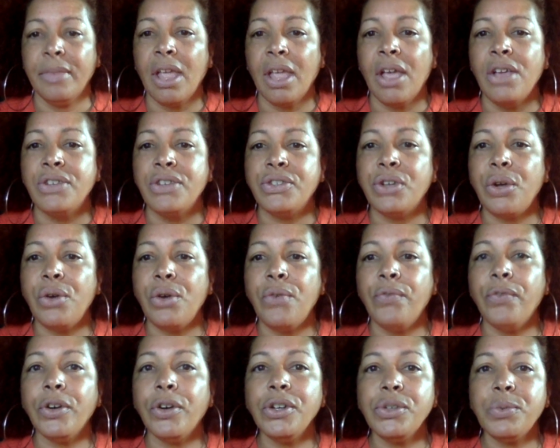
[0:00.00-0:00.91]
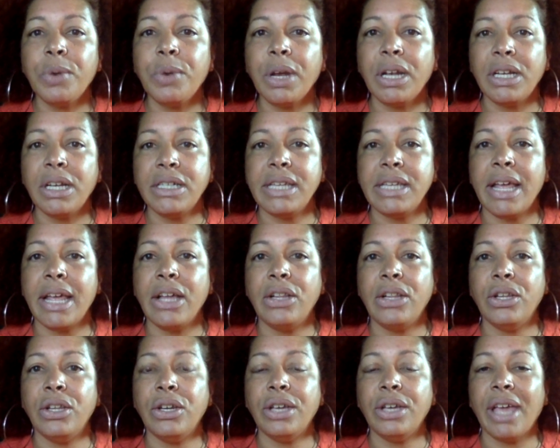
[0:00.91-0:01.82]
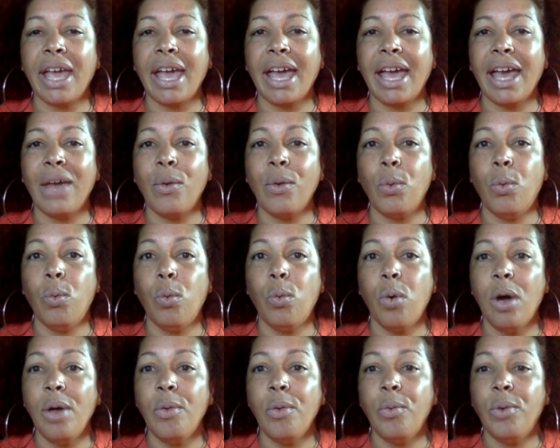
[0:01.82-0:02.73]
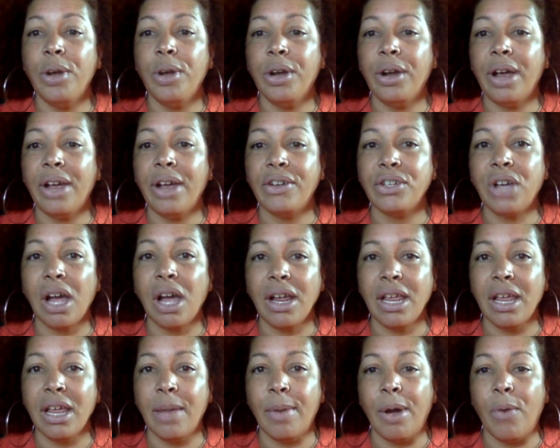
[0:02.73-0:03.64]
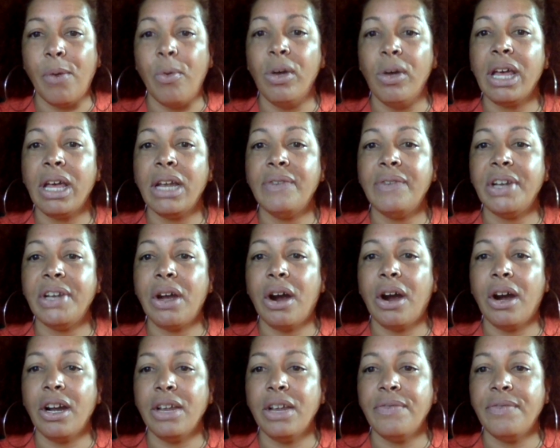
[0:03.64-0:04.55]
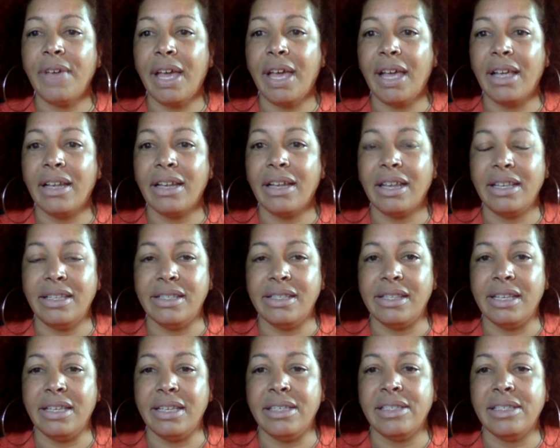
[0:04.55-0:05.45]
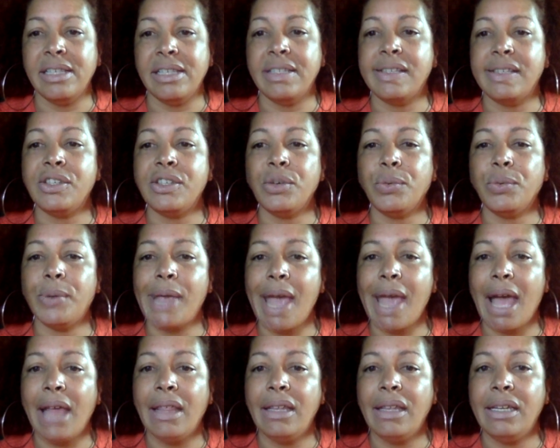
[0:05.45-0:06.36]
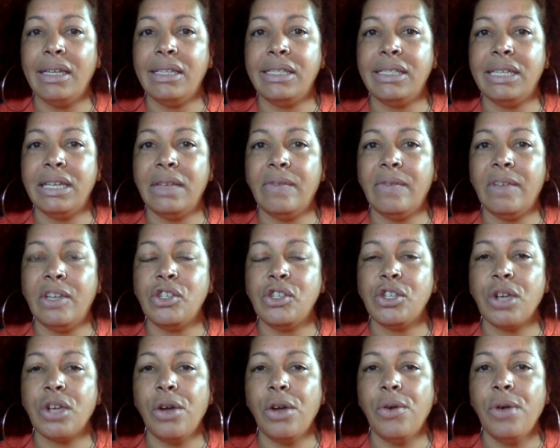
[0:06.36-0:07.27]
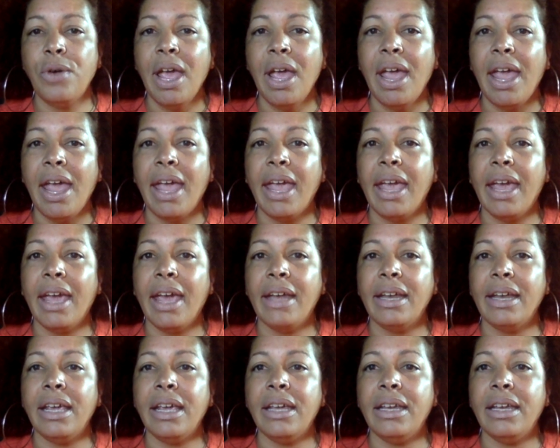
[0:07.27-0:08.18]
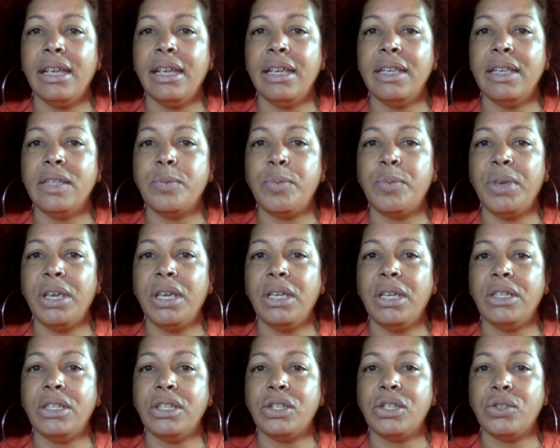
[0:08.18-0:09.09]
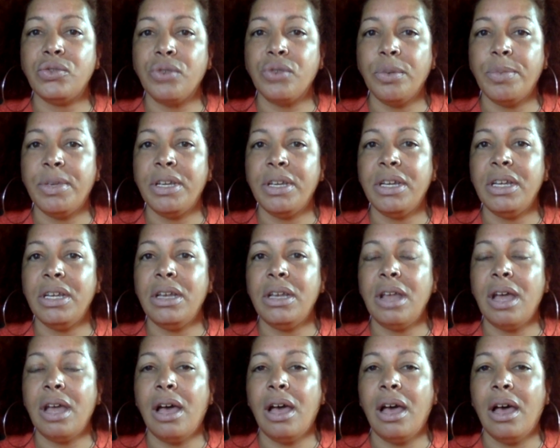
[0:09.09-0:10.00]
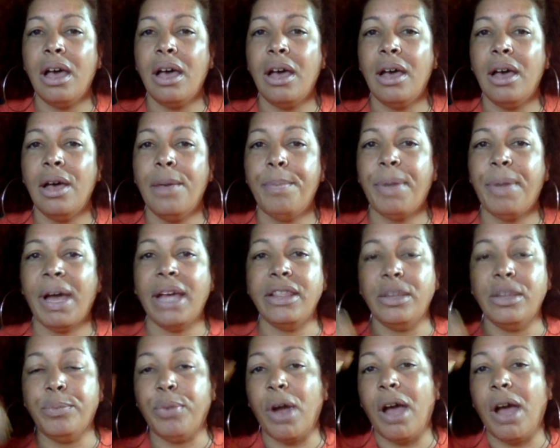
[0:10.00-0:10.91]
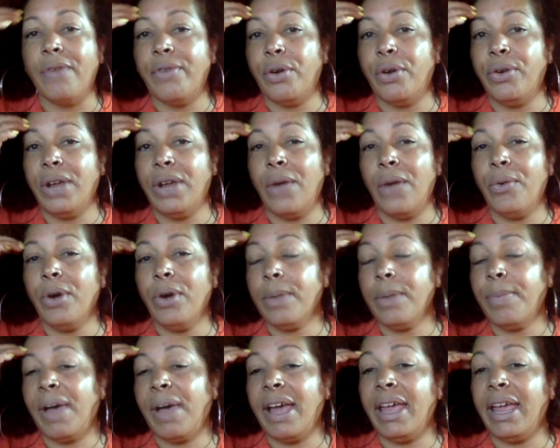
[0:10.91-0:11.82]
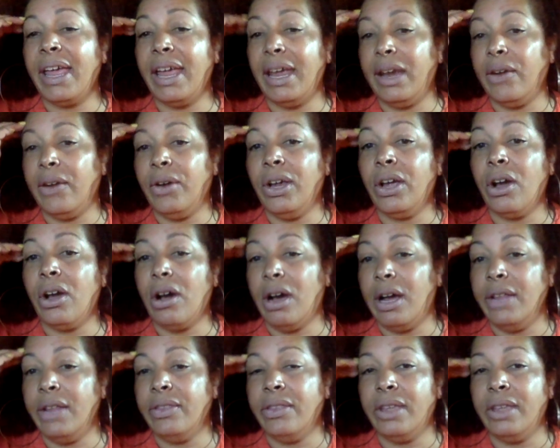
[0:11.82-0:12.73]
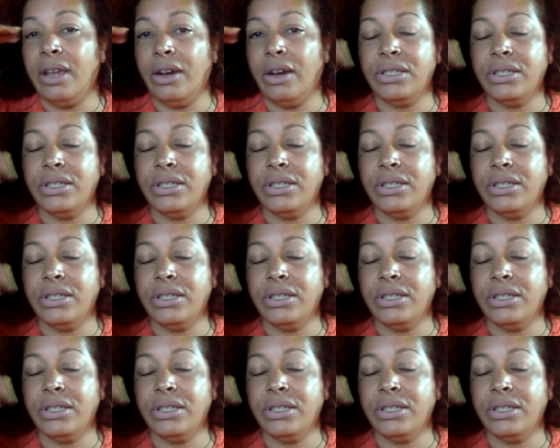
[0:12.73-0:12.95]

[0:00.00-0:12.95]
So first we're going to take a look at what we're talking about. What kind of an artifact is this? This is a reality TV show, and it is being distributed by the Bravo network by airing on their